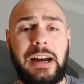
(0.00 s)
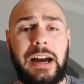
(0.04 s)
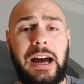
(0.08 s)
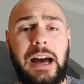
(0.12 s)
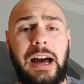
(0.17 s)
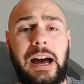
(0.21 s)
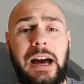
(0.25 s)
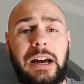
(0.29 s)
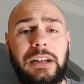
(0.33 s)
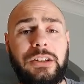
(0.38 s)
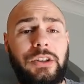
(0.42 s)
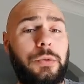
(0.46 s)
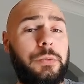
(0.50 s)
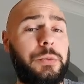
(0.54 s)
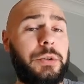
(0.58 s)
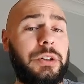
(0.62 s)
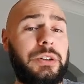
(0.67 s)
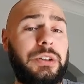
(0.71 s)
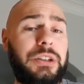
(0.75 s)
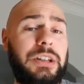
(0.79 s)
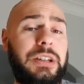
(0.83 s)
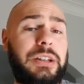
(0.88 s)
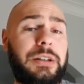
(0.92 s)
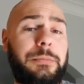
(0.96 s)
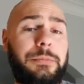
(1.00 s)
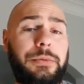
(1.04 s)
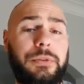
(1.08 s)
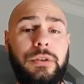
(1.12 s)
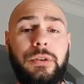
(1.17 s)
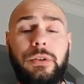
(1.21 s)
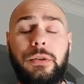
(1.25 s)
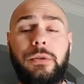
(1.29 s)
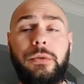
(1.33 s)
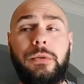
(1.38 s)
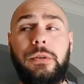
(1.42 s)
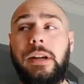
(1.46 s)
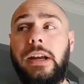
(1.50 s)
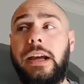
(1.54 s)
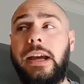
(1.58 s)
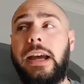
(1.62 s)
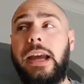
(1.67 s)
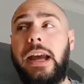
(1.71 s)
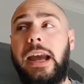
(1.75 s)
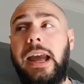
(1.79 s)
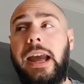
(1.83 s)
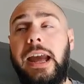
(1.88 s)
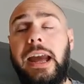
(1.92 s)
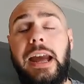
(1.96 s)
Uh, you will need a balloon
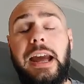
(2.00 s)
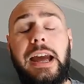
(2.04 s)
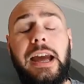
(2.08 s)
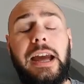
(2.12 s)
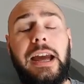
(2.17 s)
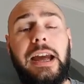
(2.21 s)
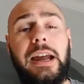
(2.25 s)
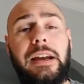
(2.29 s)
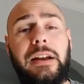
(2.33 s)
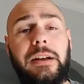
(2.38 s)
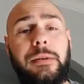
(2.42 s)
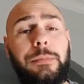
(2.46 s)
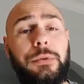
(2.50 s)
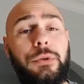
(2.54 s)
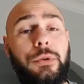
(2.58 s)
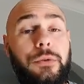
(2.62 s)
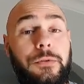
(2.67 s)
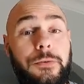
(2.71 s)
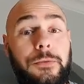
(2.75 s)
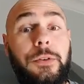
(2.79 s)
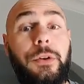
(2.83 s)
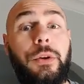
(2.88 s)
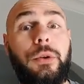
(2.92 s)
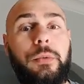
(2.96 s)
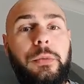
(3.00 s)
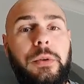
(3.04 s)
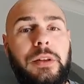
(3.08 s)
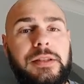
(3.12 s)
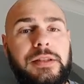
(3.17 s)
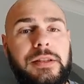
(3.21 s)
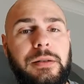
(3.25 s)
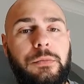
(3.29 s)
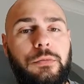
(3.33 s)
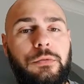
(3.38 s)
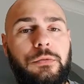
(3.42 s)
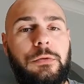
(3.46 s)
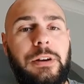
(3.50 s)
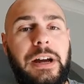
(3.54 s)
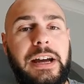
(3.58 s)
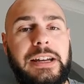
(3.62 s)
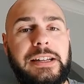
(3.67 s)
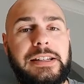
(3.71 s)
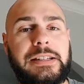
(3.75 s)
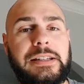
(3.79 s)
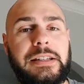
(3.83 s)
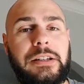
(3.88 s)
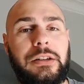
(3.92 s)
and a balloon filled with some rice,